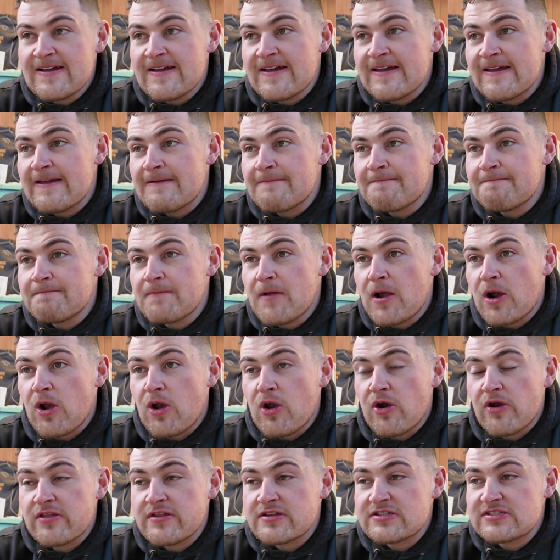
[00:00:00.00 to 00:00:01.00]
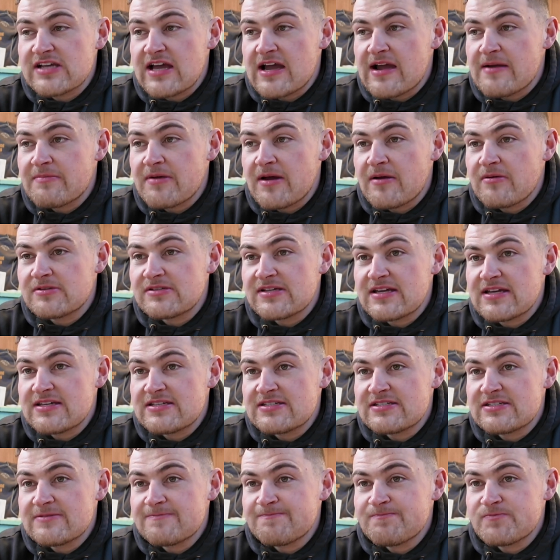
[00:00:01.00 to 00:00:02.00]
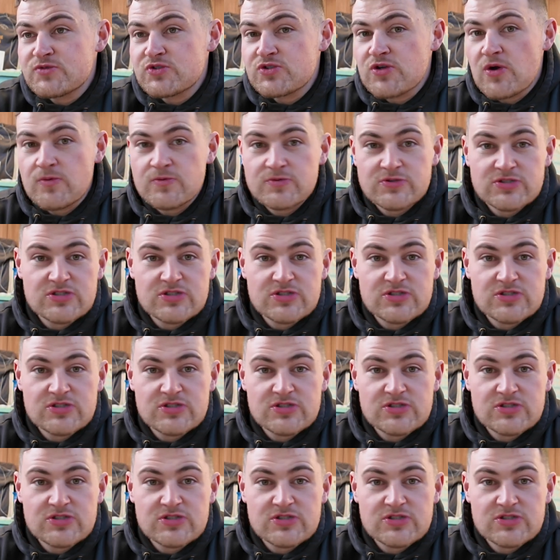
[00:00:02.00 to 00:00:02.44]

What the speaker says: a lot of the time nowadays, so